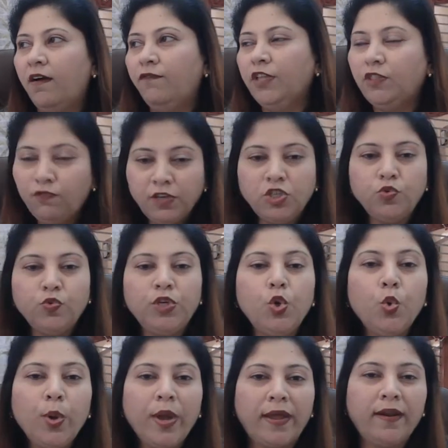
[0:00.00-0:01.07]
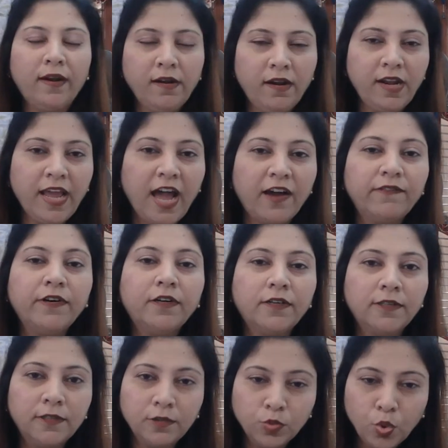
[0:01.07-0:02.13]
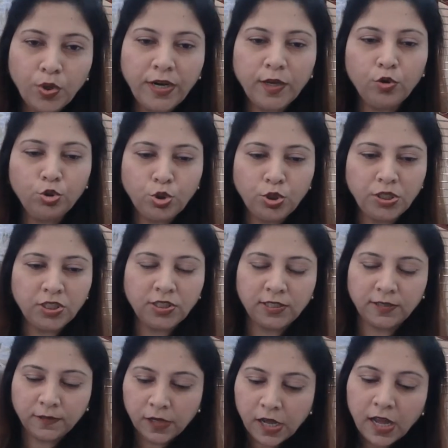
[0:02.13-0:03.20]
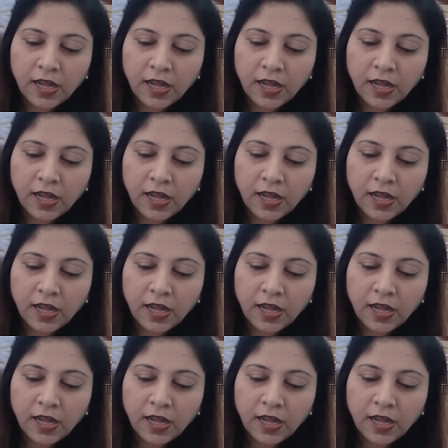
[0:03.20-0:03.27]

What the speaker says: with which you can really have a good negotiation.